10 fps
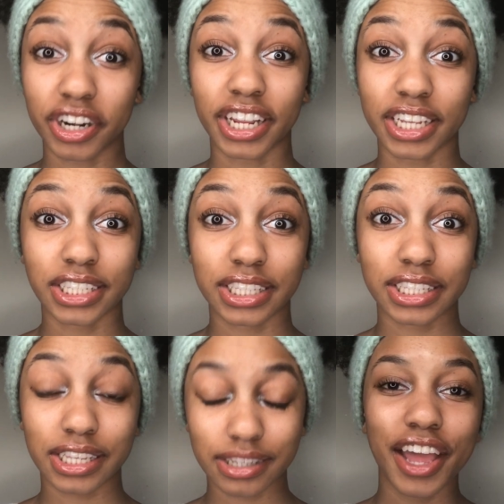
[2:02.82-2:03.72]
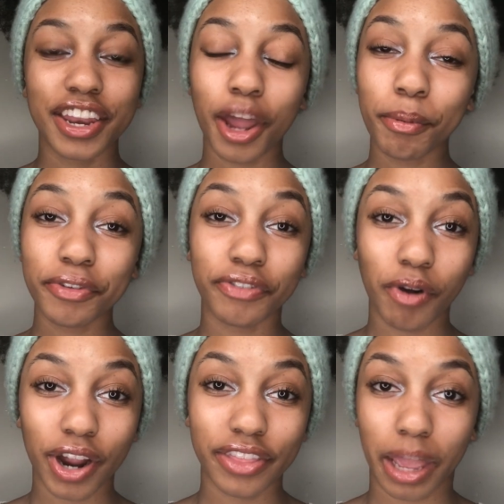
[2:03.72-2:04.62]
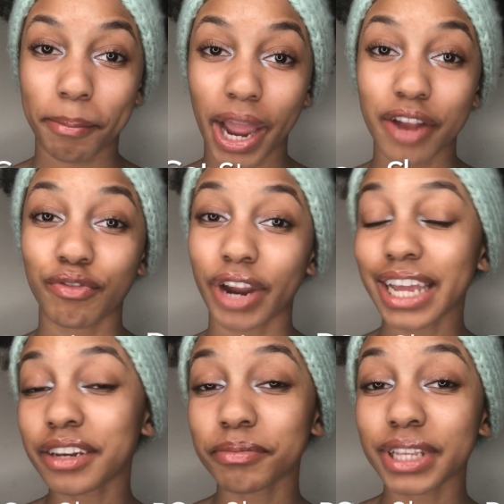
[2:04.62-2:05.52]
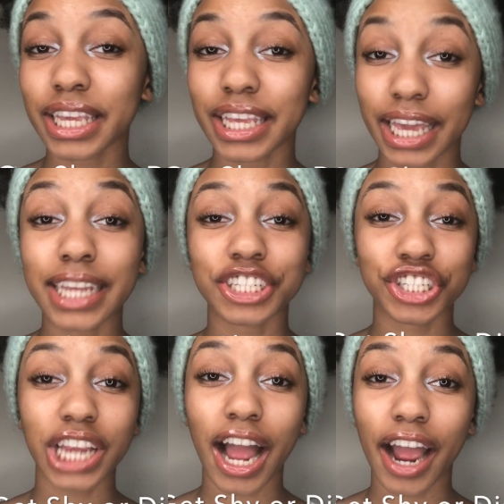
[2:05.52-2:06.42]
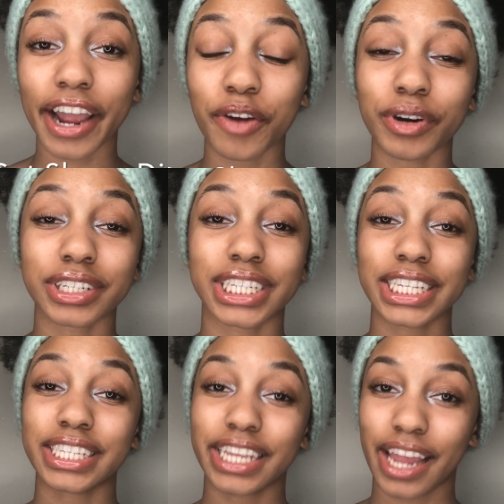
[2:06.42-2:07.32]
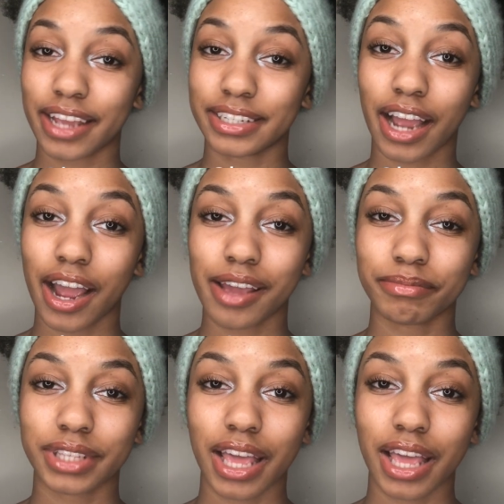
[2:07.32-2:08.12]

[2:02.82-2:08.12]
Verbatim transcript: it is. Number four, they might randomly get shy or distant at times.